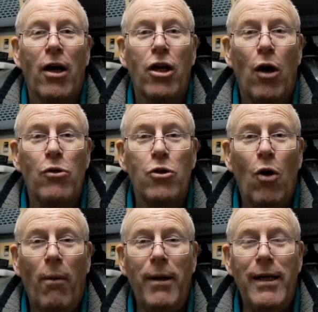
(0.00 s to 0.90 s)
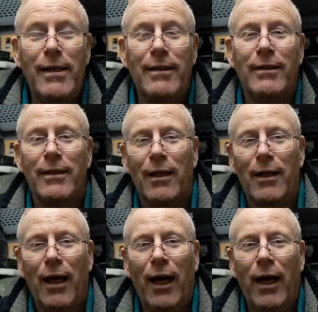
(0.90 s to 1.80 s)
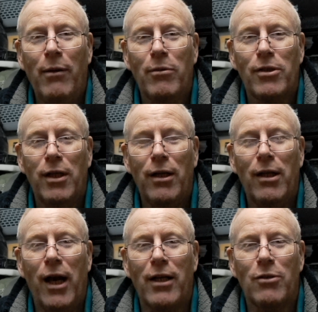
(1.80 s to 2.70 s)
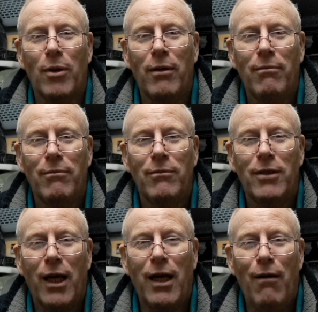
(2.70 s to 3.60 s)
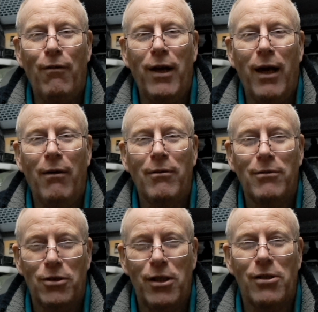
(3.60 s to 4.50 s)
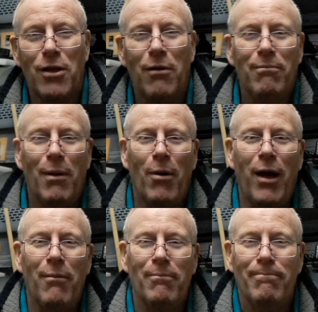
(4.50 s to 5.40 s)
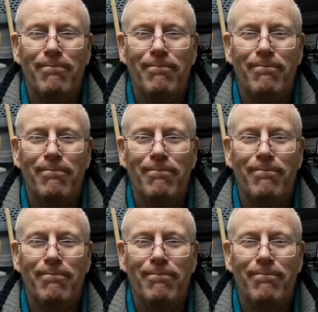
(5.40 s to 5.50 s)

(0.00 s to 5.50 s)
Go To Hobbies, and we'll see you in the next one. Take care for now. See you soon. Bye bye.